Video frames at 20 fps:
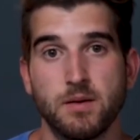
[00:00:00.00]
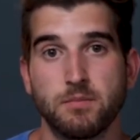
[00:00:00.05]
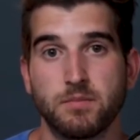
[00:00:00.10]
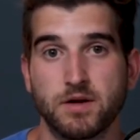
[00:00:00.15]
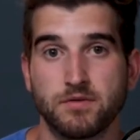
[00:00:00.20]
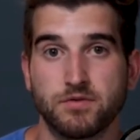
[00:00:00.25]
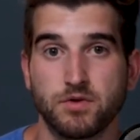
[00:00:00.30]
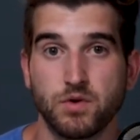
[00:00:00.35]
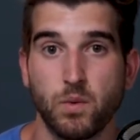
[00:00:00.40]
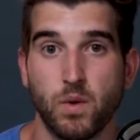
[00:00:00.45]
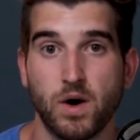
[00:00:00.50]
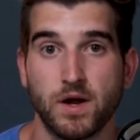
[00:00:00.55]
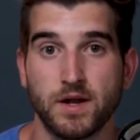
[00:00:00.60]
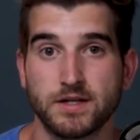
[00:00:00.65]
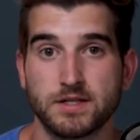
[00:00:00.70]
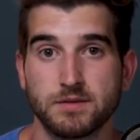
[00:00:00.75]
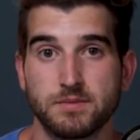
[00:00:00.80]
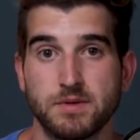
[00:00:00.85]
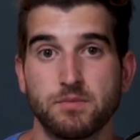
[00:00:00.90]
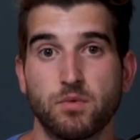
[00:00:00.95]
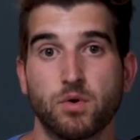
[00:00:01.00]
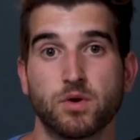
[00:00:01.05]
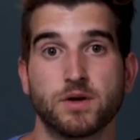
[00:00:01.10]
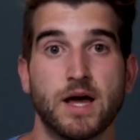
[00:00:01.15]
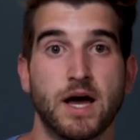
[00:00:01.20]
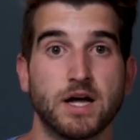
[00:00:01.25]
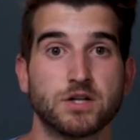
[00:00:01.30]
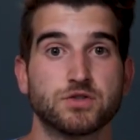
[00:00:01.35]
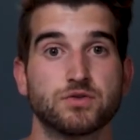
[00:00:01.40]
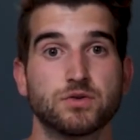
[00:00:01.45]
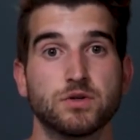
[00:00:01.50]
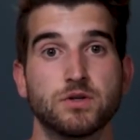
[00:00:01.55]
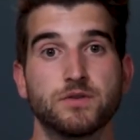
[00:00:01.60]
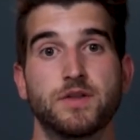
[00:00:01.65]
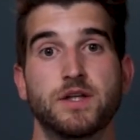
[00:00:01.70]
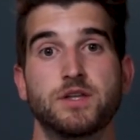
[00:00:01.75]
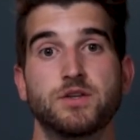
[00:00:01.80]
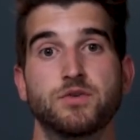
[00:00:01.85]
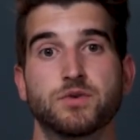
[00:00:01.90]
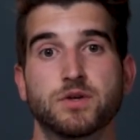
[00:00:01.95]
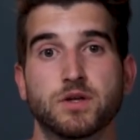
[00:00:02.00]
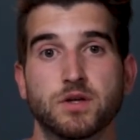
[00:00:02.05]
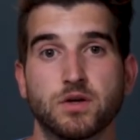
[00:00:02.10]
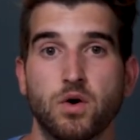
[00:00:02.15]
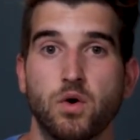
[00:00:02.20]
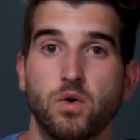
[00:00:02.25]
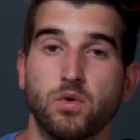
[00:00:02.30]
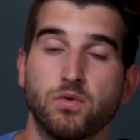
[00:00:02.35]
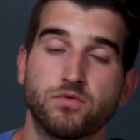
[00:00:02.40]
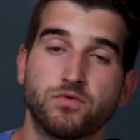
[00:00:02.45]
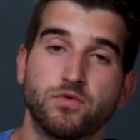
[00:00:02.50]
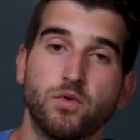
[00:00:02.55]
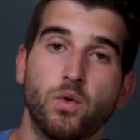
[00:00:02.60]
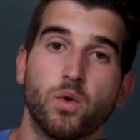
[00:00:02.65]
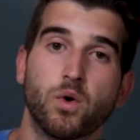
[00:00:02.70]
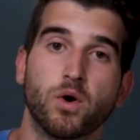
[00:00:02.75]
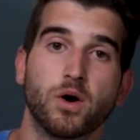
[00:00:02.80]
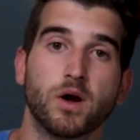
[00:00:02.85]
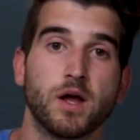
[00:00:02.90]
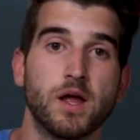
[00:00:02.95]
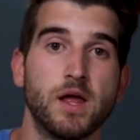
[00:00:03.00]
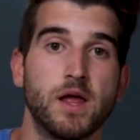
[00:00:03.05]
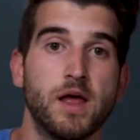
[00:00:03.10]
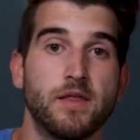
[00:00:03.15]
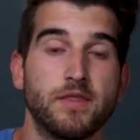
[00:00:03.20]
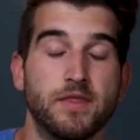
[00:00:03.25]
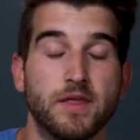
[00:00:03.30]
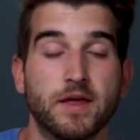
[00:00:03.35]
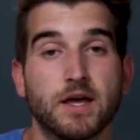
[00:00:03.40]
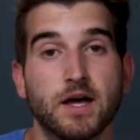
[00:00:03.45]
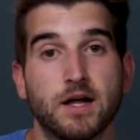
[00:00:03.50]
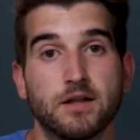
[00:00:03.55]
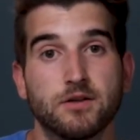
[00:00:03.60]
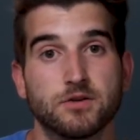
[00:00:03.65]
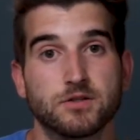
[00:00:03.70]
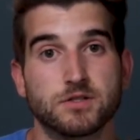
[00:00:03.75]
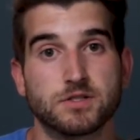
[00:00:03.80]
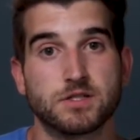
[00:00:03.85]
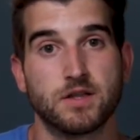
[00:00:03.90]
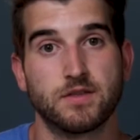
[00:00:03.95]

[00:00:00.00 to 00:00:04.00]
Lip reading: But if you want it to be more natural, then you can go for the colors